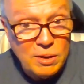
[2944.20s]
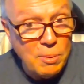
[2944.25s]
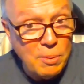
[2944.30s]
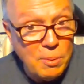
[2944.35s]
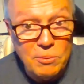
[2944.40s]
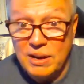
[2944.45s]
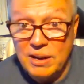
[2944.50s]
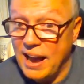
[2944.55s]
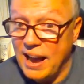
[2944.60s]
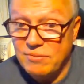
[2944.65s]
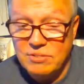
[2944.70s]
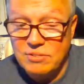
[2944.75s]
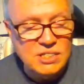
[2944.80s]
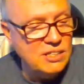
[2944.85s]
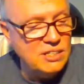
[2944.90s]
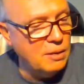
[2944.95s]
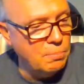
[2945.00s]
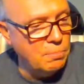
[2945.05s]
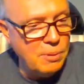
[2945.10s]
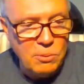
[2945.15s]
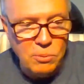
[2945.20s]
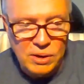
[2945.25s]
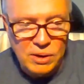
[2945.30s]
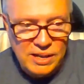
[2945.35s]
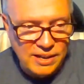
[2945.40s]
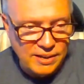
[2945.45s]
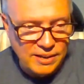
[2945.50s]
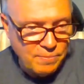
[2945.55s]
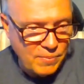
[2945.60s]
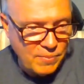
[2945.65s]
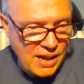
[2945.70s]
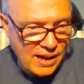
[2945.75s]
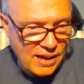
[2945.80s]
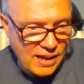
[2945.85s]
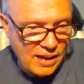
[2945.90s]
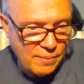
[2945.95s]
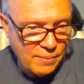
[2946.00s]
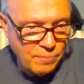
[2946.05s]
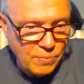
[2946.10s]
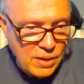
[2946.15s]
won the big one. I haven't seen a big one hit.
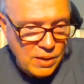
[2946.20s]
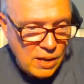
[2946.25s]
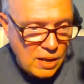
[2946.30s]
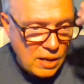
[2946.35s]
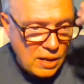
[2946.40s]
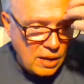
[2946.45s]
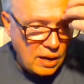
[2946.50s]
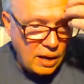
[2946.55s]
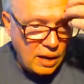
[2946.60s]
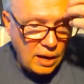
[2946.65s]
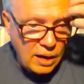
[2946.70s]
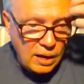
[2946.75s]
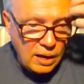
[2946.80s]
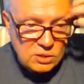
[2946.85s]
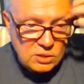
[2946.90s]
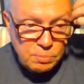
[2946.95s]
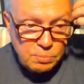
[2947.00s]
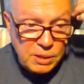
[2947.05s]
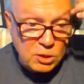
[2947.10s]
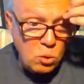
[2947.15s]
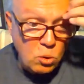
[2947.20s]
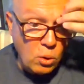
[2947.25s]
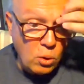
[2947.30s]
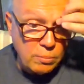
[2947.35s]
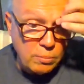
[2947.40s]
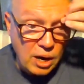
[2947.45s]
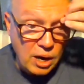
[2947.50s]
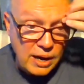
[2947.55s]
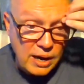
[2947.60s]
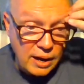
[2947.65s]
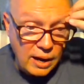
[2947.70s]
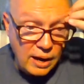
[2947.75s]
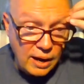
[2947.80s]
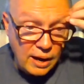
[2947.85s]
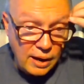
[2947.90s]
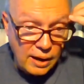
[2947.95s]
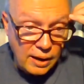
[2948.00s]
Bitcoin, Brian,